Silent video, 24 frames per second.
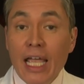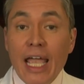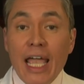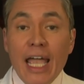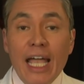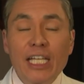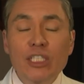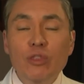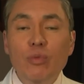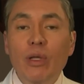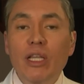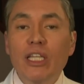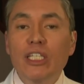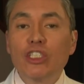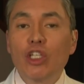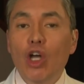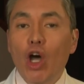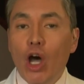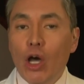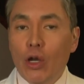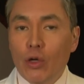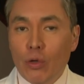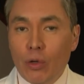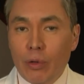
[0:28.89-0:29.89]
as well as
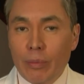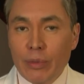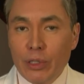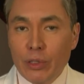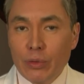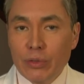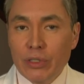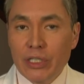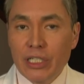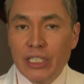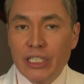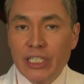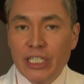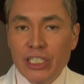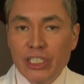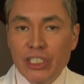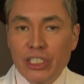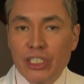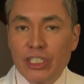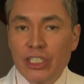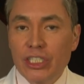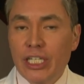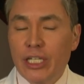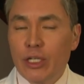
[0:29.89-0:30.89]
autoimmune
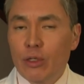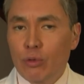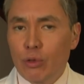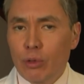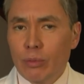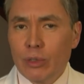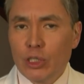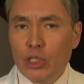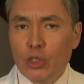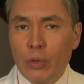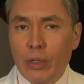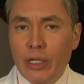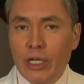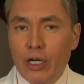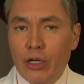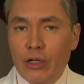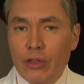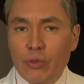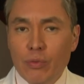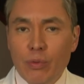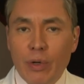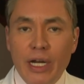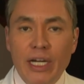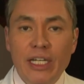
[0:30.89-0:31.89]
conditions like rheumatoid
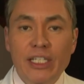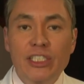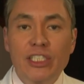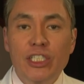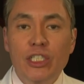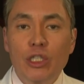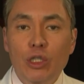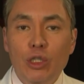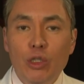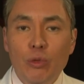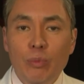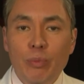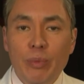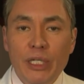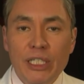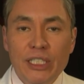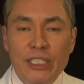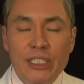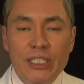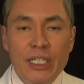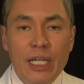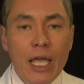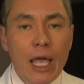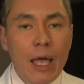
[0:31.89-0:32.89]
arthritis and
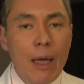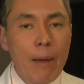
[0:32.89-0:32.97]
lupus.